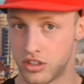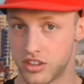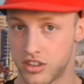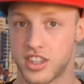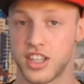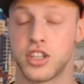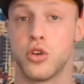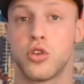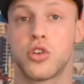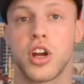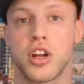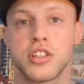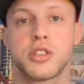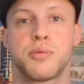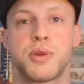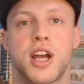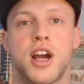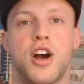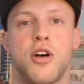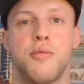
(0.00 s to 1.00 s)
then you're going
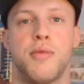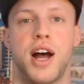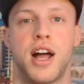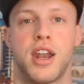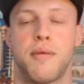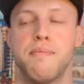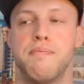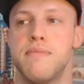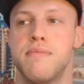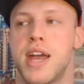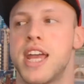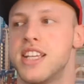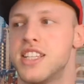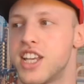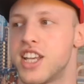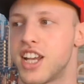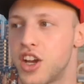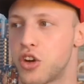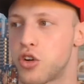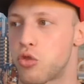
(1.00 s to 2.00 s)
to become an
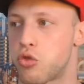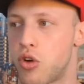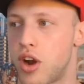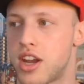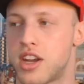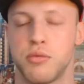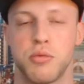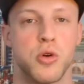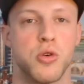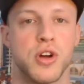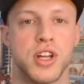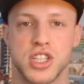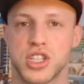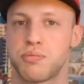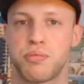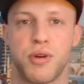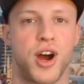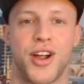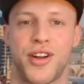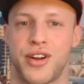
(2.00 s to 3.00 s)
amazing, incredible,
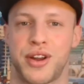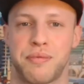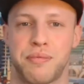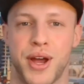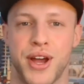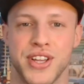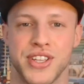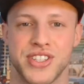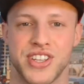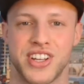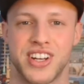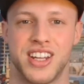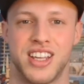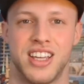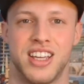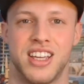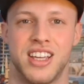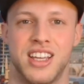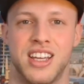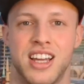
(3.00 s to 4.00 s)
inspiring person.
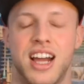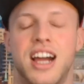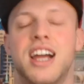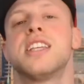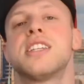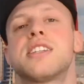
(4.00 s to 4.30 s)
And